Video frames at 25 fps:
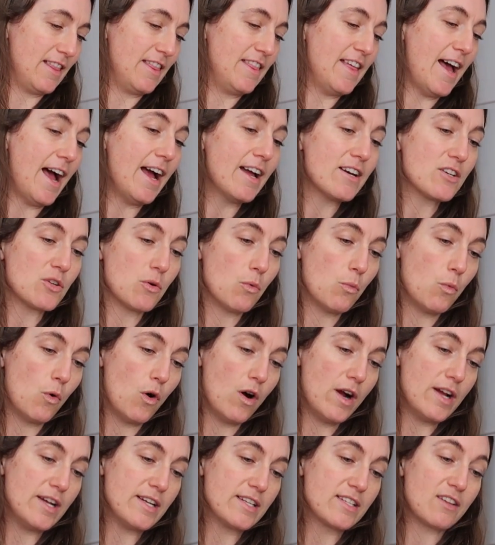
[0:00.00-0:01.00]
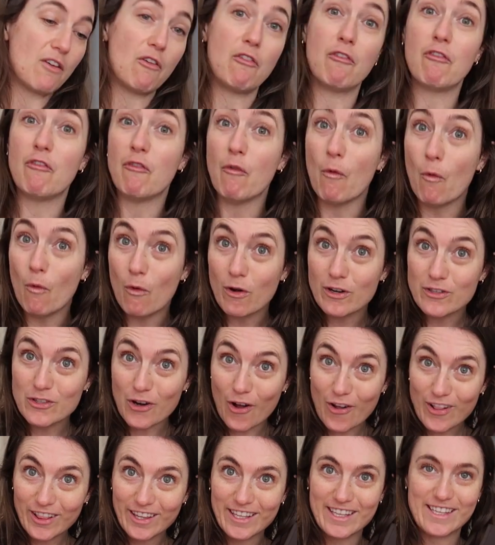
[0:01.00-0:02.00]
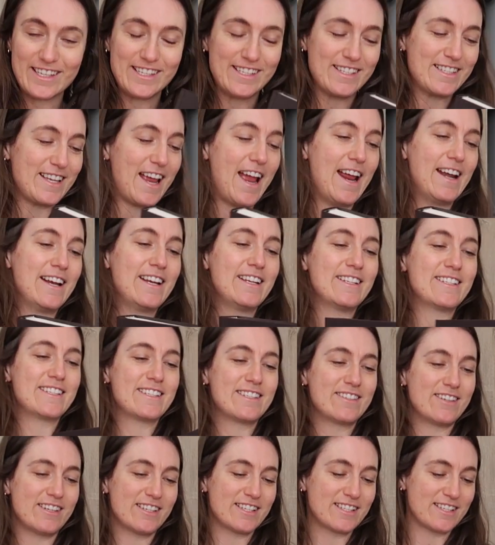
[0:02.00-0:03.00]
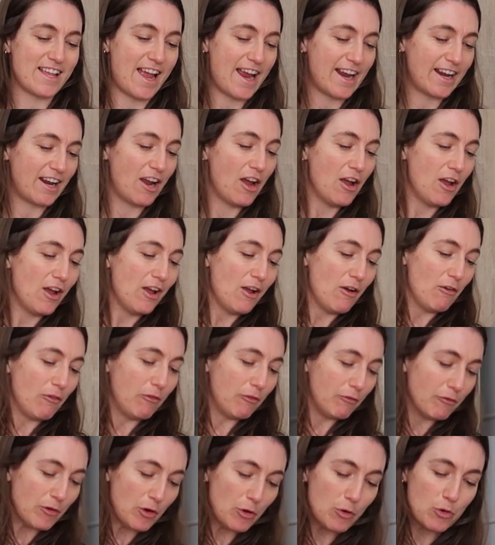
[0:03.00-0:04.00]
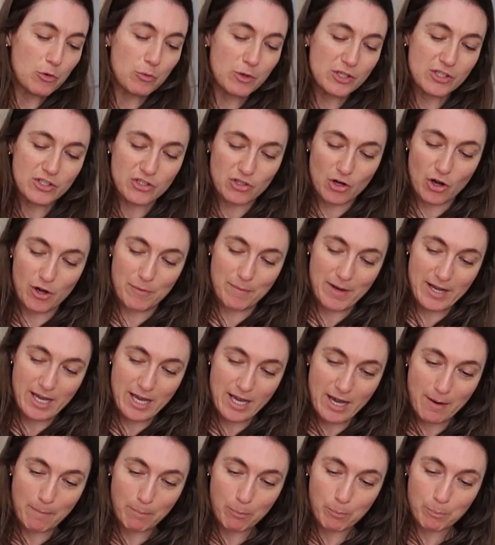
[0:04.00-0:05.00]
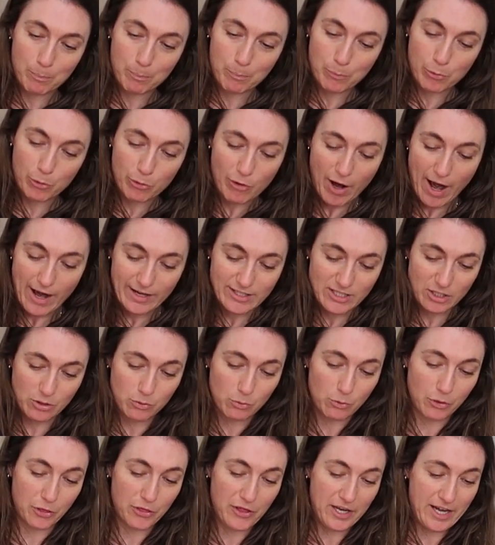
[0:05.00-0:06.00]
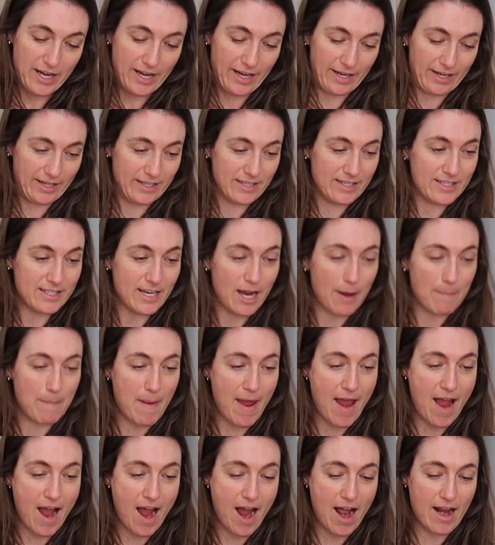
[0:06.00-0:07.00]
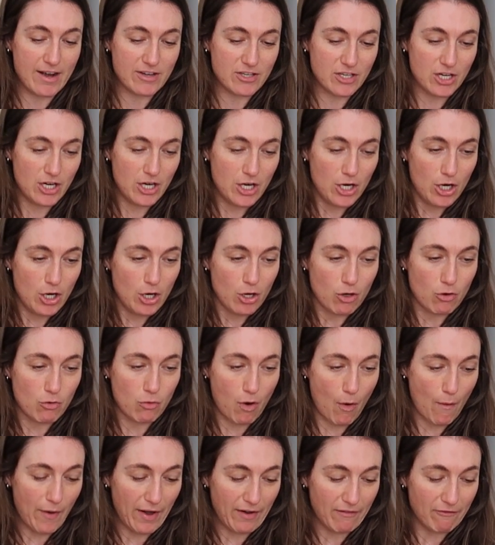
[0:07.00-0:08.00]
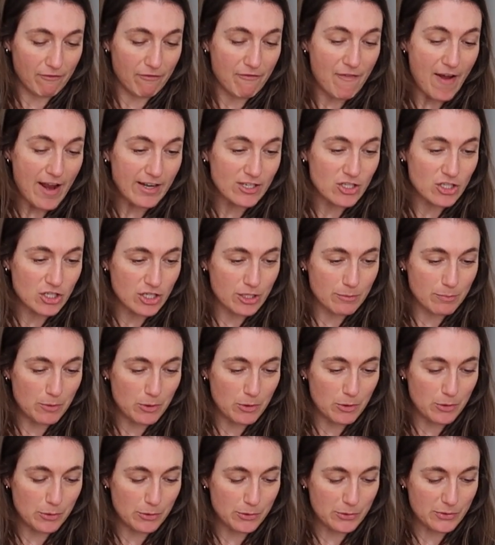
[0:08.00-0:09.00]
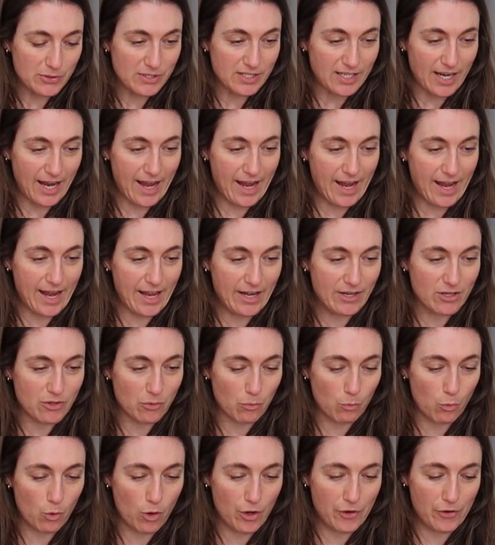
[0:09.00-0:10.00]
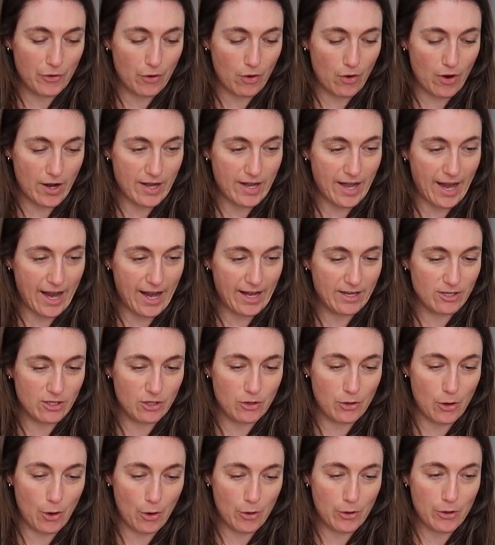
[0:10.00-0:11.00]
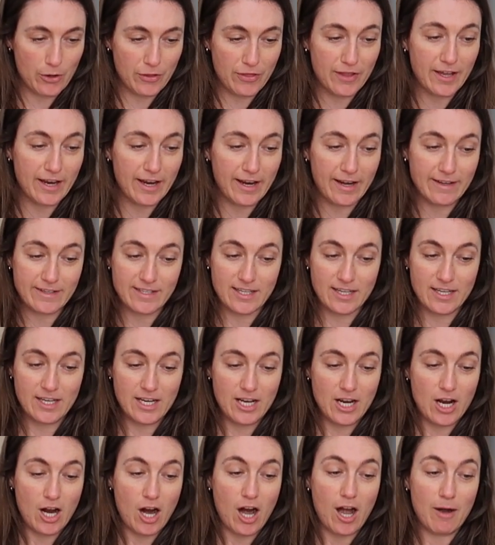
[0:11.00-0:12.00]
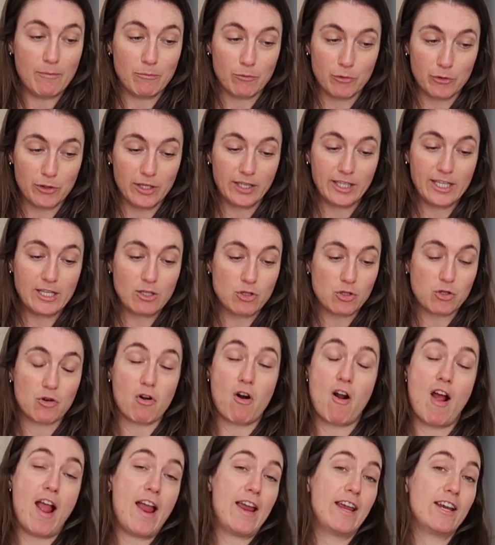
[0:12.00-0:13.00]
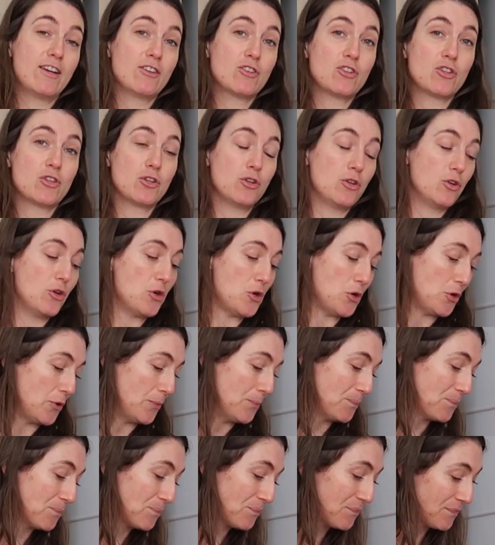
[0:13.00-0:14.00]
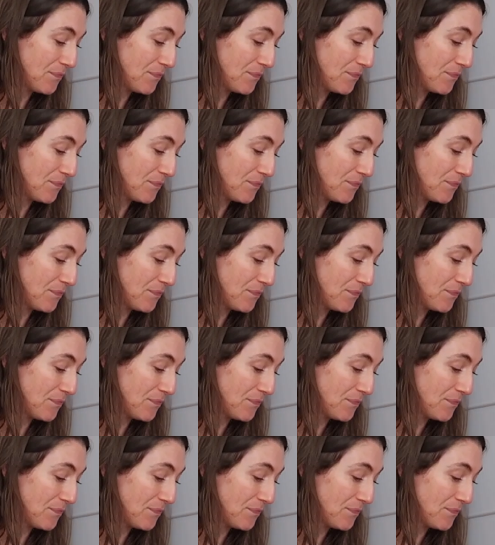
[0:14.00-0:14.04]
that was $4, and it's just like filled with so many practical things about growing vegetables and whatnot. And you know that I'm really trying to